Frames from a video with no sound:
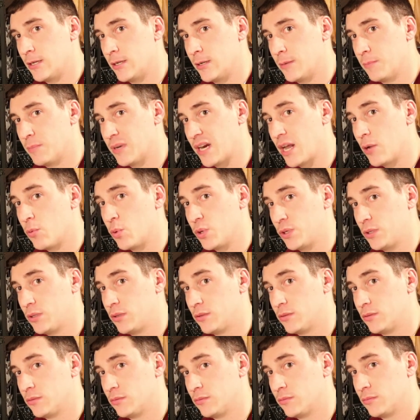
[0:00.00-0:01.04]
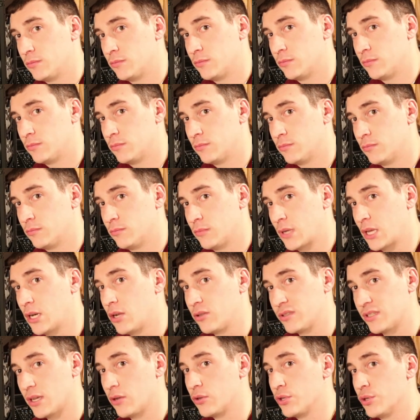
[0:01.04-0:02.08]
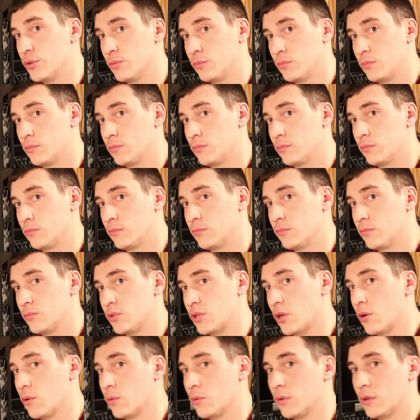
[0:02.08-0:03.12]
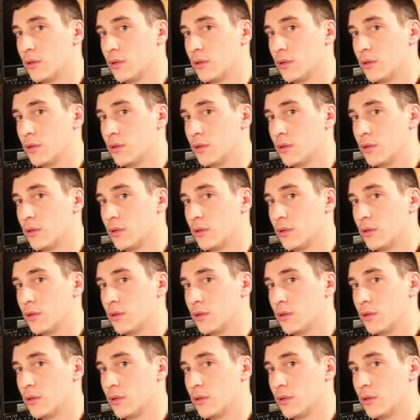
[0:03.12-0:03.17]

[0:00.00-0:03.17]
But I will. And I'll tell you. So,